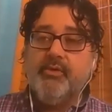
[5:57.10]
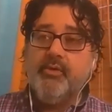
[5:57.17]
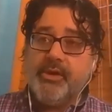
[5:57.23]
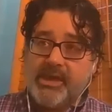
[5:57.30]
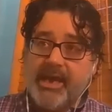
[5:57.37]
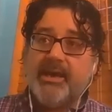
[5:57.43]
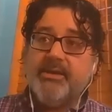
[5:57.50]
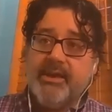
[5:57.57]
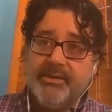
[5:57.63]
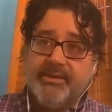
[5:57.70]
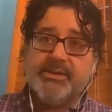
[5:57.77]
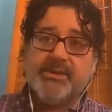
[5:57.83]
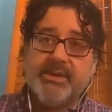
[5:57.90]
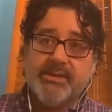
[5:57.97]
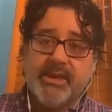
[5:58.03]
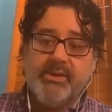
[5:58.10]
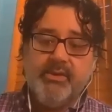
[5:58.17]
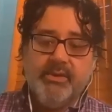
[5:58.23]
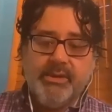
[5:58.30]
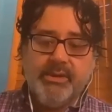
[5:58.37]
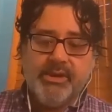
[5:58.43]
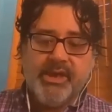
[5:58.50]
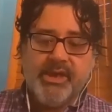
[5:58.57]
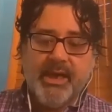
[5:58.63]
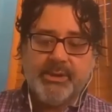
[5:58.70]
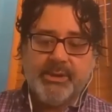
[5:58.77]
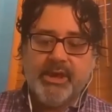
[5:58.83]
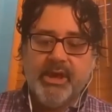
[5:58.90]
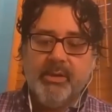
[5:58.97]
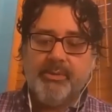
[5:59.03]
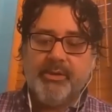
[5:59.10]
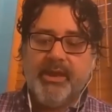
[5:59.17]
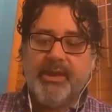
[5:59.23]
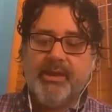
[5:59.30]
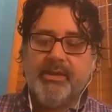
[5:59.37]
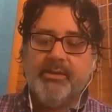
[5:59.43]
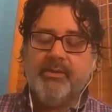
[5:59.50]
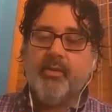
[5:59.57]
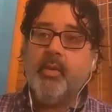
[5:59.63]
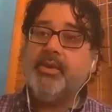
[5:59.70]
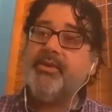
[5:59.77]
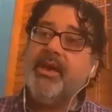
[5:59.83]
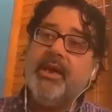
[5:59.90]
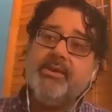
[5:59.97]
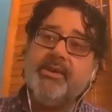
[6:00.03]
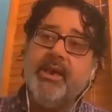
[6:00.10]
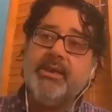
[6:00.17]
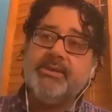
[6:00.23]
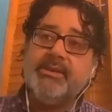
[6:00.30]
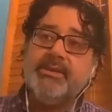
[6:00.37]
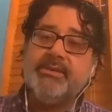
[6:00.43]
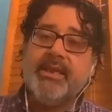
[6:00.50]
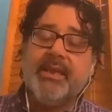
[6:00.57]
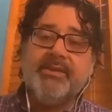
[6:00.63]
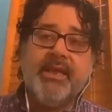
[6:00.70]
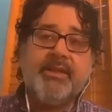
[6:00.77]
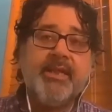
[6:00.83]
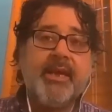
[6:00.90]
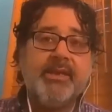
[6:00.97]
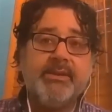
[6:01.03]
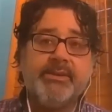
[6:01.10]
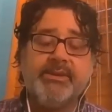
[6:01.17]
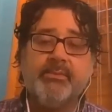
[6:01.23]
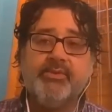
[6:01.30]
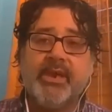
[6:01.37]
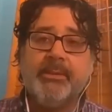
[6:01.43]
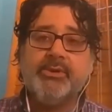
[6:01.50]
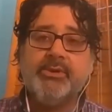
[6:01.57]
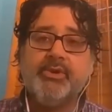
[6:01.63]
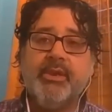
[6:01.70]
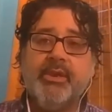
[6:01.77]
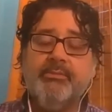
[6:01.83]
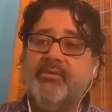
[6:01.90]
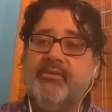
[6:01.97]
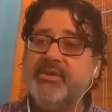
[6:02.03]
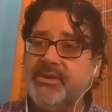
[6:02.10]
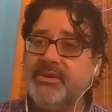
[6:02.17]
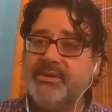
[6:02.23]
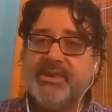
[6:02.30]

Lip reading: you can get the sense that you need to catch up. And what that does is that can sometimes create a bit of a